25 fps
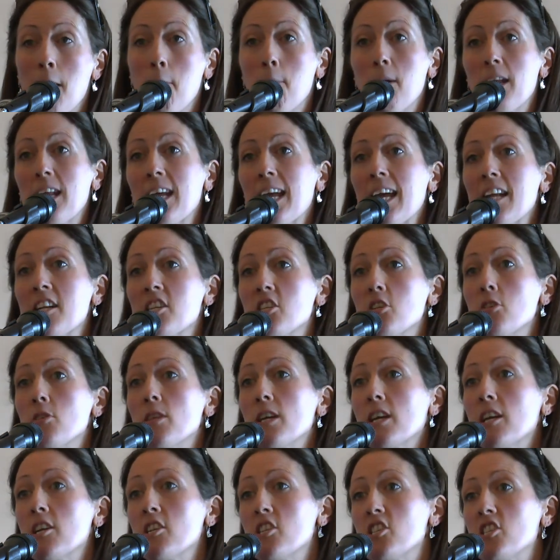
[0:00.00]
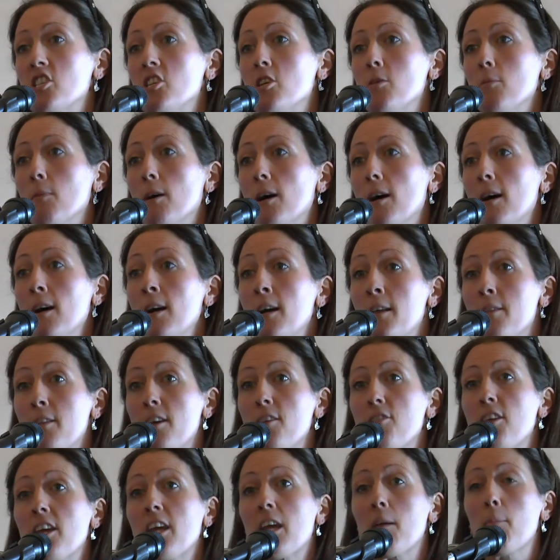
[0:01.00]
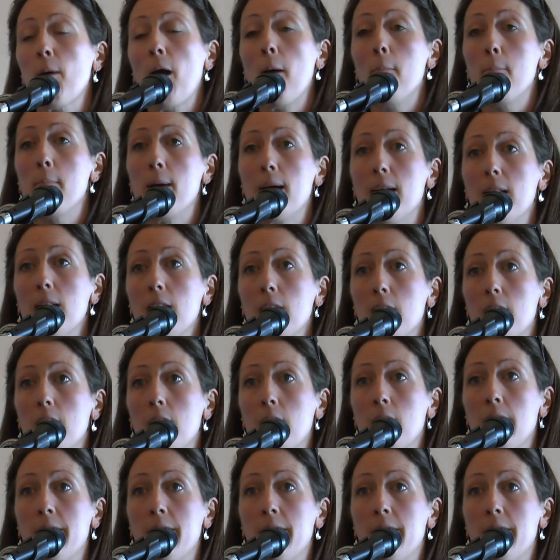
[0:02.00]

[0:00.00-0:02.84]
But again, to the consumer, they think about milk